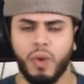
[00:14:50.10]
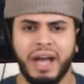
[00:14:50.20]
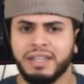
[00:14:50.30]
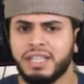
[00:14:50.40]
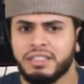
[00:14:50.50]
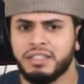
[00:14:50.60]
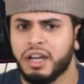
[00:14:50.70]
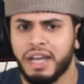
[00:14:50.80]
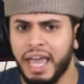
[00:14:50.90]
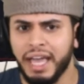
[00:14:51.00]
Why is he
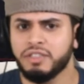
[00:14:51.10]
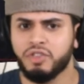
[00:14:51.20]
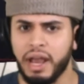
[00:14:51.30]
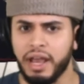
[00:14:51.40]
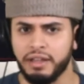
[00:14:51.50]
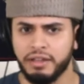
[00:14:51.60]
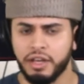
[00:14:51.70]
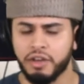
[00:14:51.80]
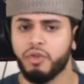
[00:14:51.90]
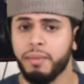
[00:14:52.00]
ducking Andre?
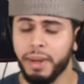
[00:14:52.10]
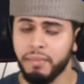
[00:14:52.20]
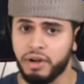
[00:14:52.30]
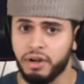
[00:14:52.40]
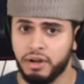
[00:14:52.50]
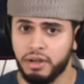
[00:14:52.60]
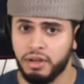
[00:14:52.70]
Remember,